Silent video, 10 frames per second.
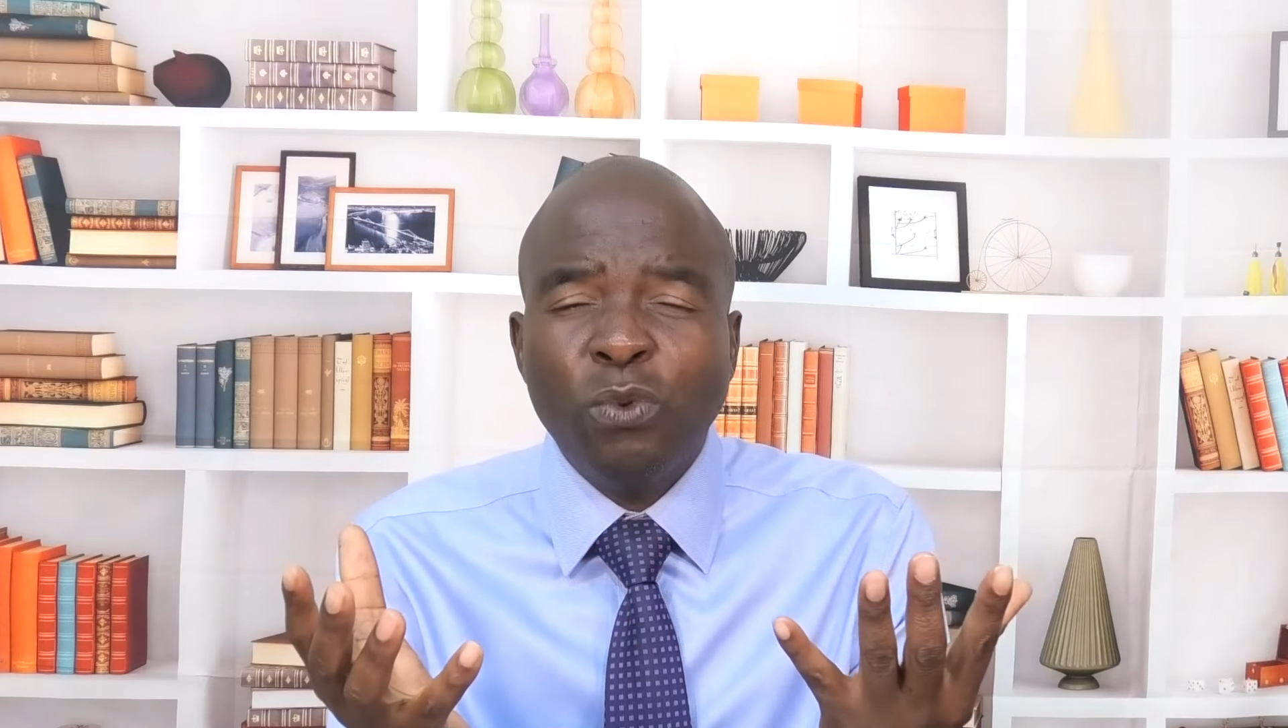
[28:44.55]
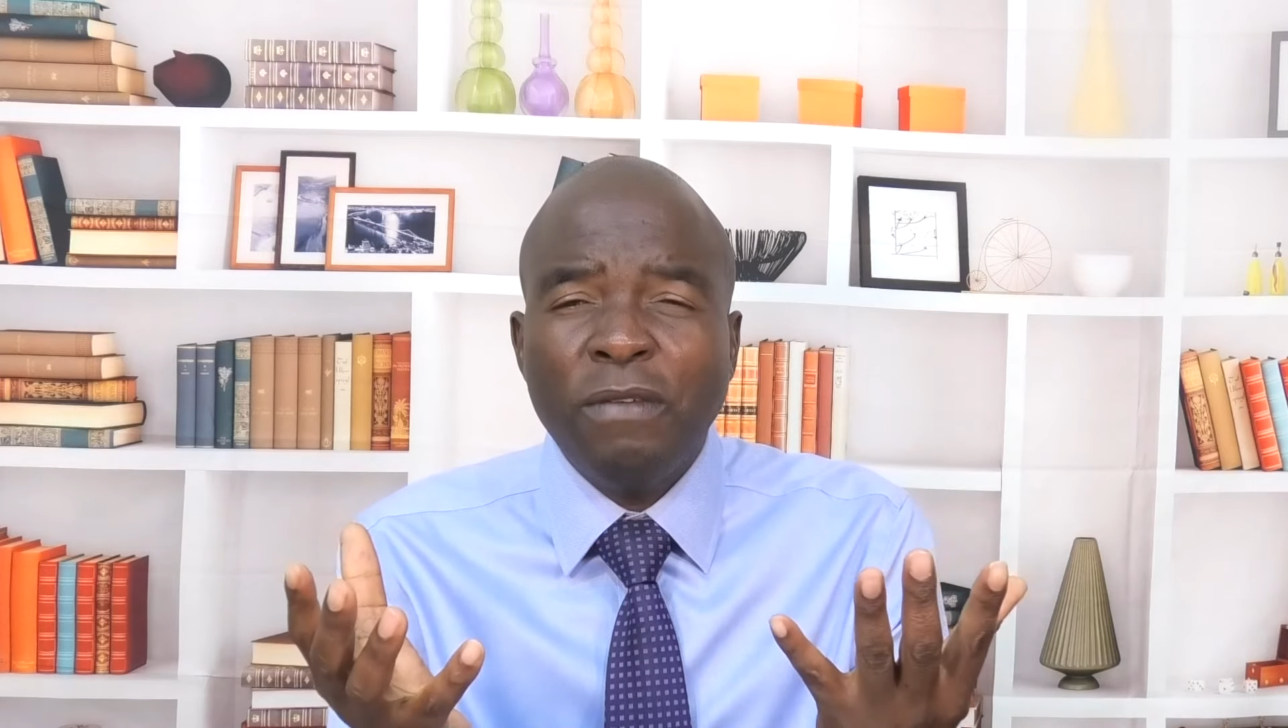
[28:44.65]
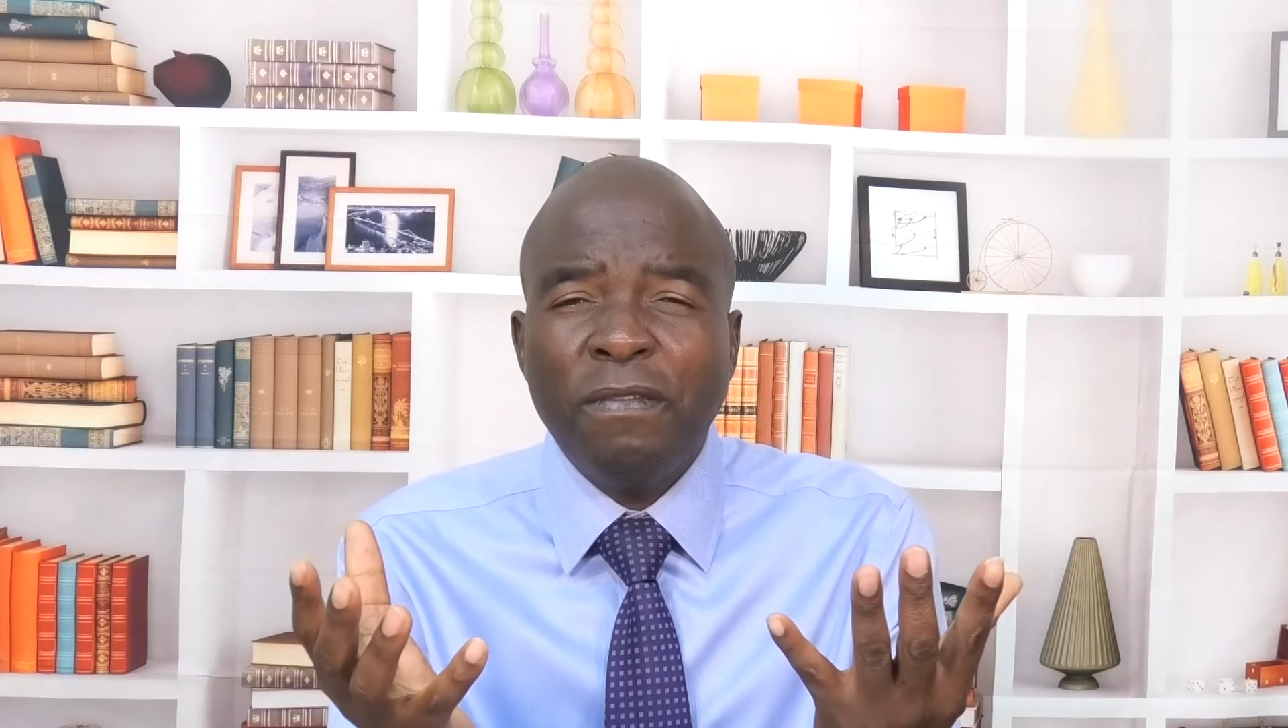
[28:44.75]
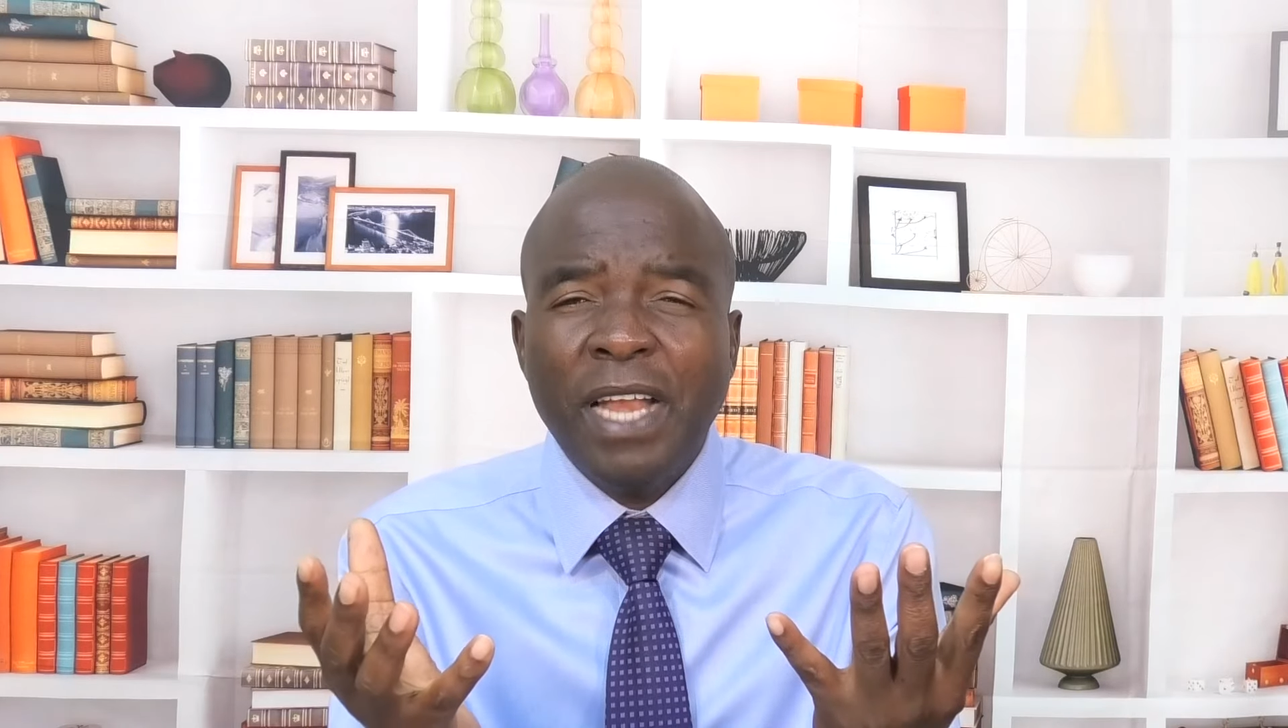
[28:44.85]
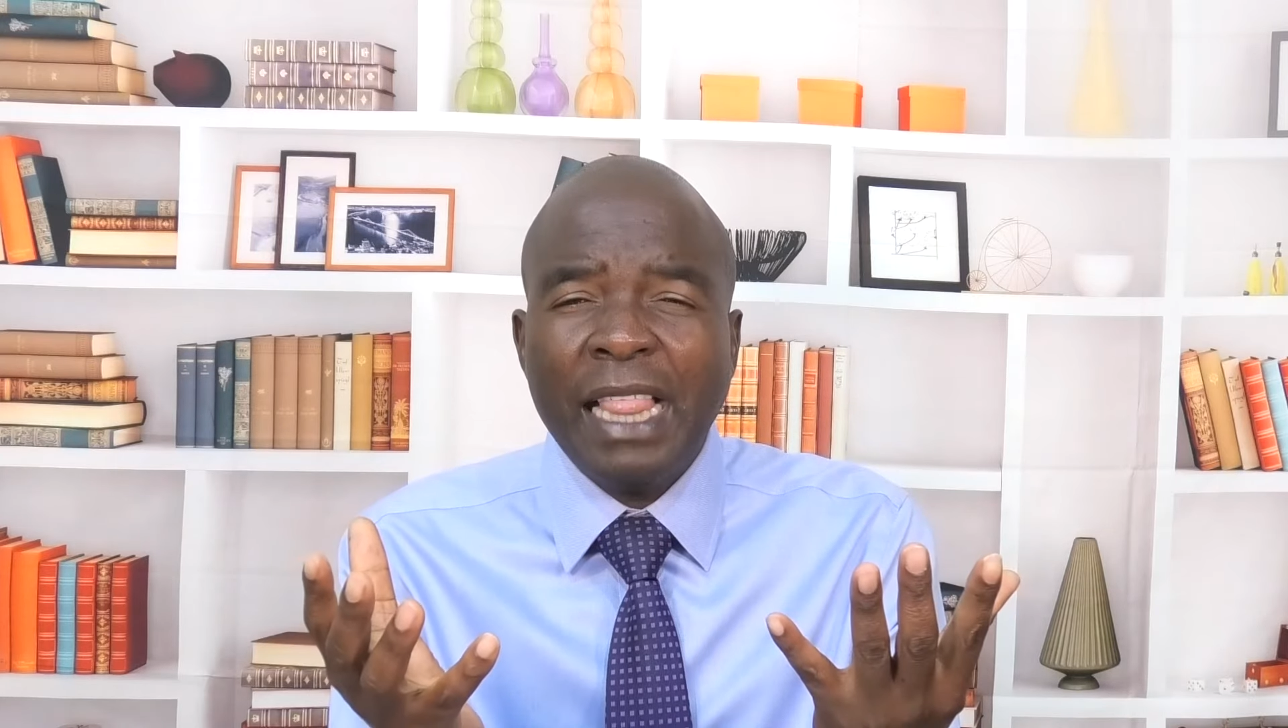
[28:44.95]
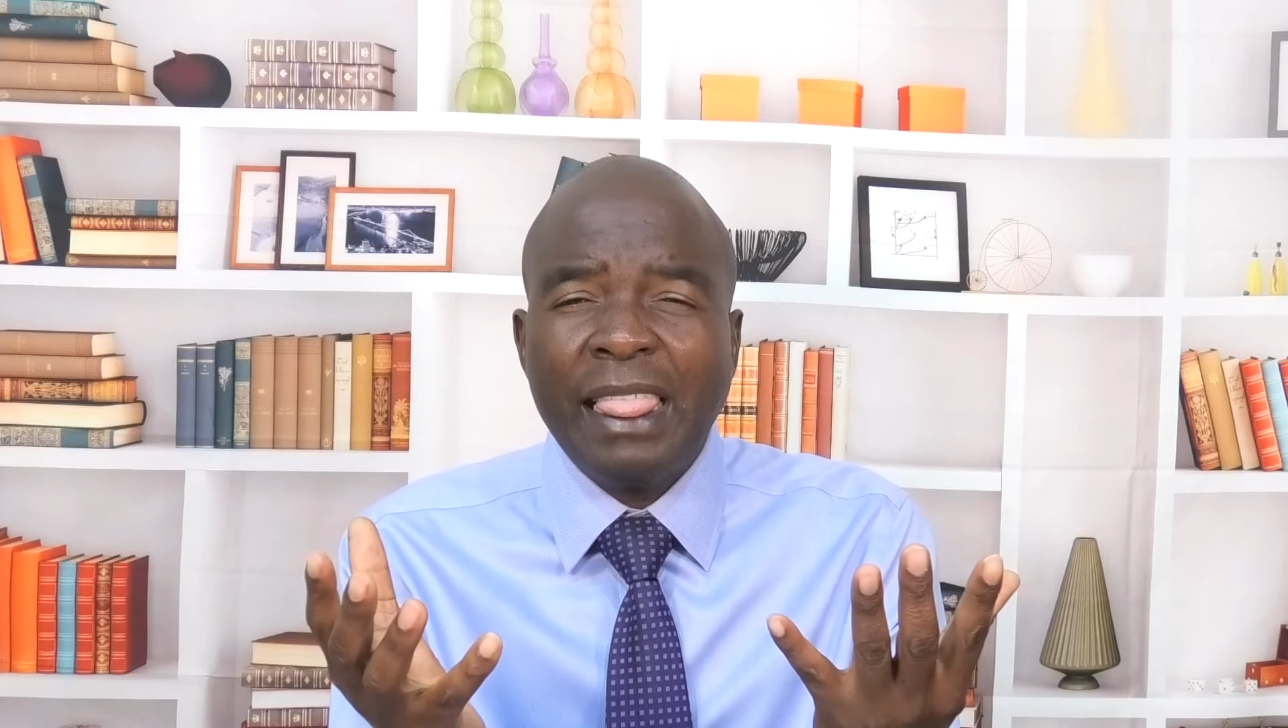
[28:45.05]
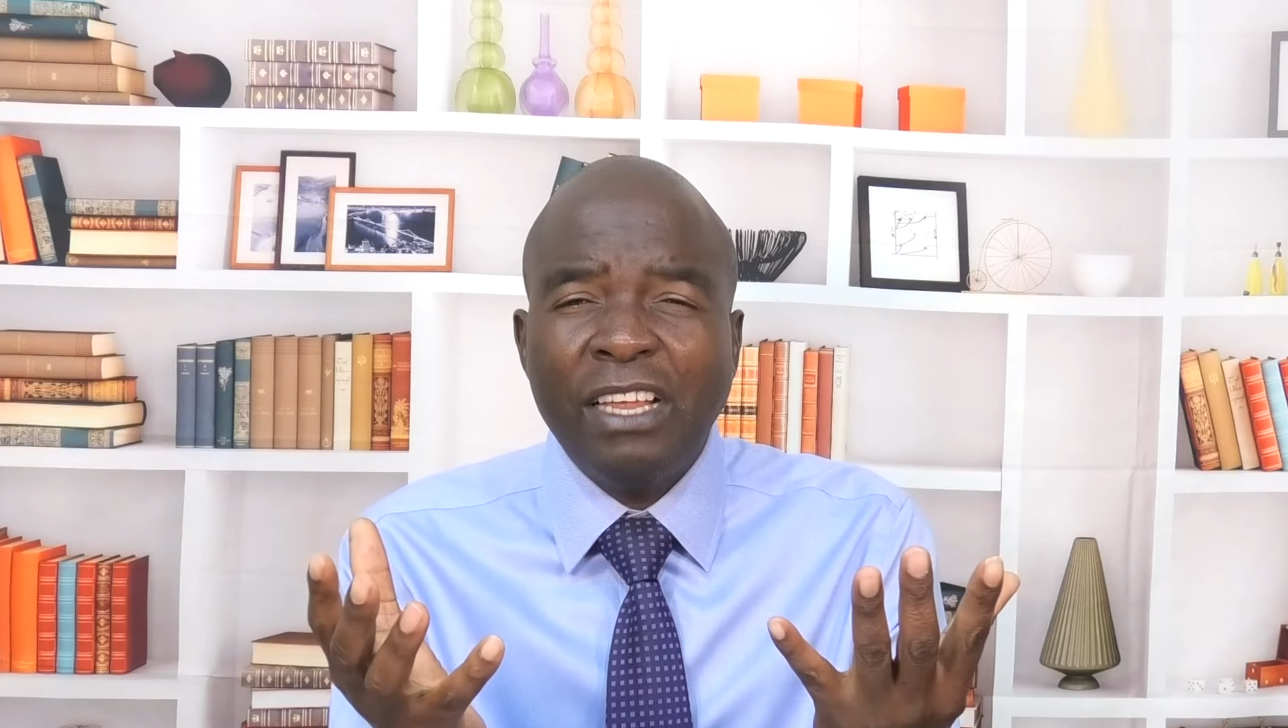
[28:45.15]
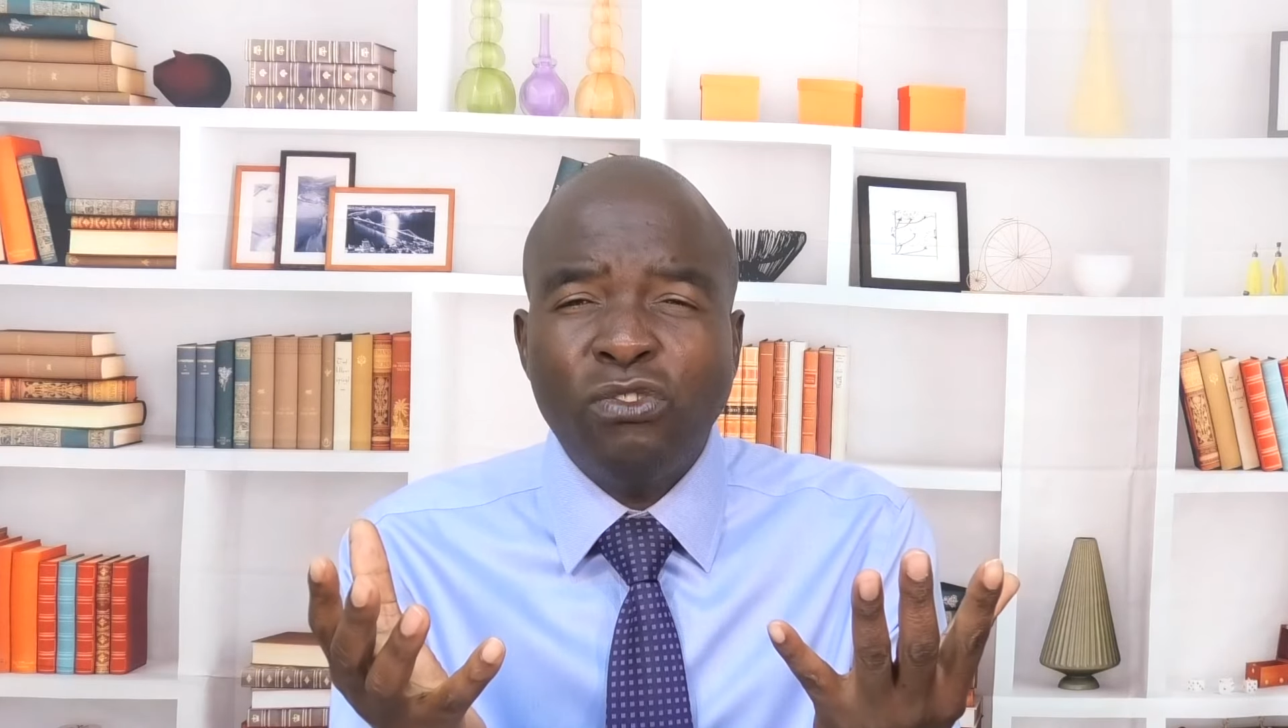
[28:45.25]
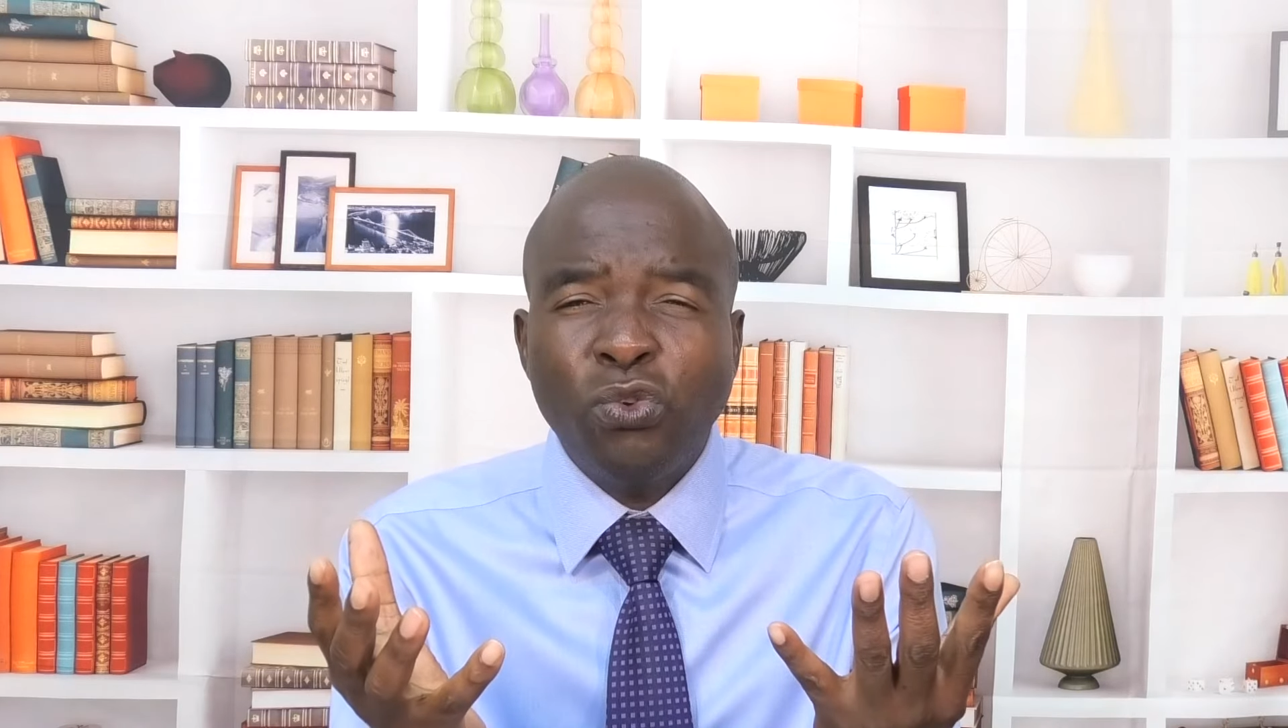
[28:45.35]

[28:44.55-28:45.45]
we have nothing